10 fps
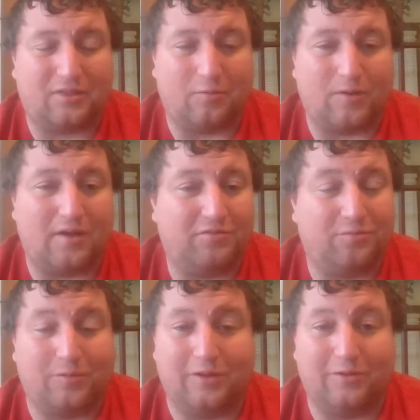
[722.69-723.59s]
The
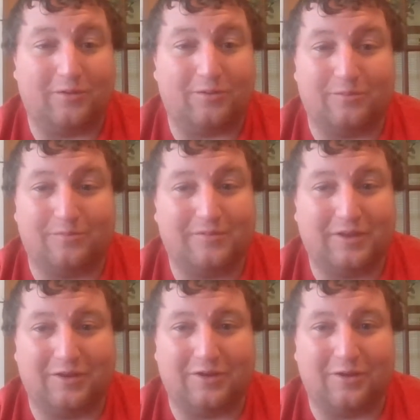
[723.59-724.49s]
refs will,
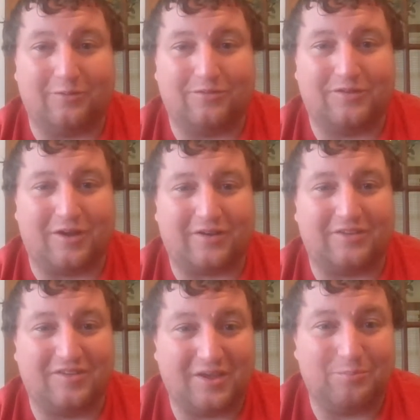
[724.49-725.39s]
dock
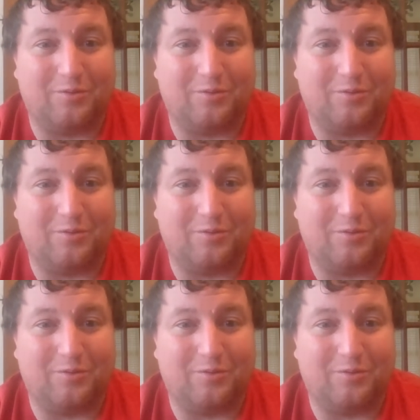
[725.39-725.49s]
a team